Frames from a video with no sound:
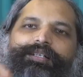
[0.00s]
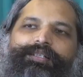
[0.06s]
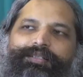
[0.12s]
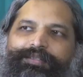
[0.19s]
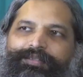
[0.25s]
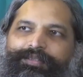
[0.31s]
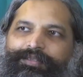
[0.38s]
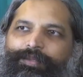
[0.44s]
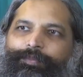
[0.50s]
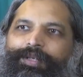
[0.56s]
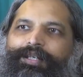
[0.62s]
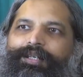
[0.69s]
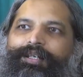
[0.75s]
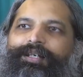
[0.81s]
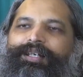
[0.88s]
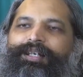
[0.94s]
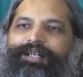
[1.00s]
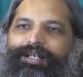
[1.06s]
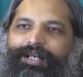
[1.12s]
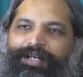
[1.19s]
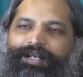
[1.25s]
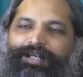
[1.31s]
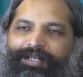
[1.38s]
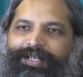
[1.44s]
Similarly,
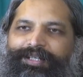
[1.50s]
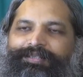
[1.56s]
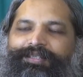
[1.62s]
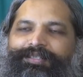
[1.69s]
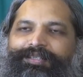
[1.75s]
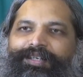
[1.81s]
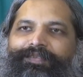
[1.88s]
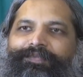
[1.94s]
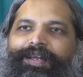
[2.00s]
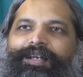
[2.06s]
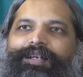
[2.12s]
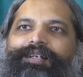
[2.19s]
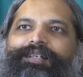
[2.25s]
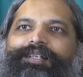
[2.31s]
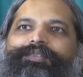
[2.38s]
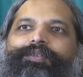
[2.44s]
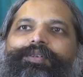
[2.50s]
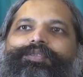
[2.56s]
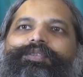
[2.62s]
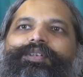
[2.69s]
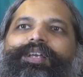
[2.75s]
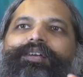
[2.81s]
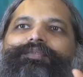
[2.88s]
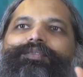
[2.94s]
current existing faculties
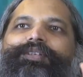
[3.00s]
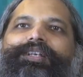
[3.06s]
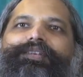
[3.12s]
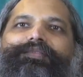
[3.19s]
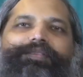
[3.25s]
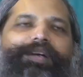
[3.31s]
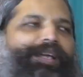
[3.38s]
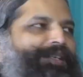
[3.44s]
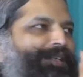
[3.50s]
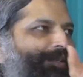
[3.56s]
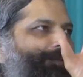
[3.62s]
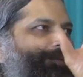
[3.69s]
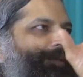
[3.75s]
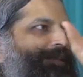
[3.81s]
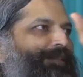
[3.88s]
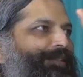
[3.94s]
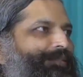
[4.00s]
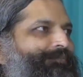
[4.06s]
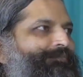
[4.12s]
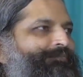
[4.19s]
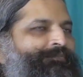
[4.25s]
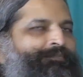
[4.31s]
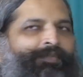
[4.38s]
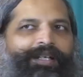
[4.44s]
also have to refine into other
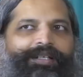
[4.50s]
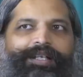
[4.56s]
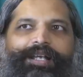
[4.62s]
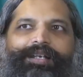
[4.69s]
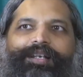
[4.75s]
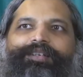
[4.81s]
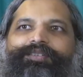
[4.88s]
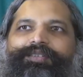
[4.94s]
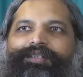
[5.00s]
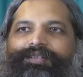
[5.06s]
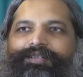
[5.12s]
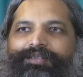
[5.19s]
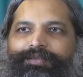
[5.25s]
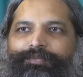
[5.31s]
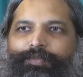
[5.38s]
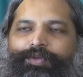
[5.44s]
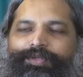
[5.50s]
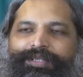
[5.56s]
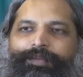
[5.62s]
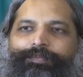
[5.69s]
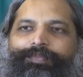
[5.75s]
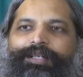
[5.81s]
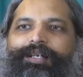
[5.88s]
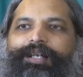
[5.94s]
directions, more
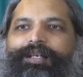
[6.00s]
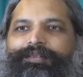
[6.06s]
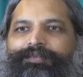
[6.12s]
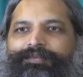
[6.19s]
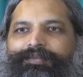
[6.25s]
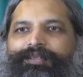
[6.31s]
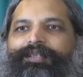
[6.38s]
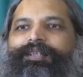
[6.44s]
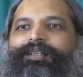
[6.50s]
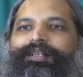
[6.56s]
subtilized,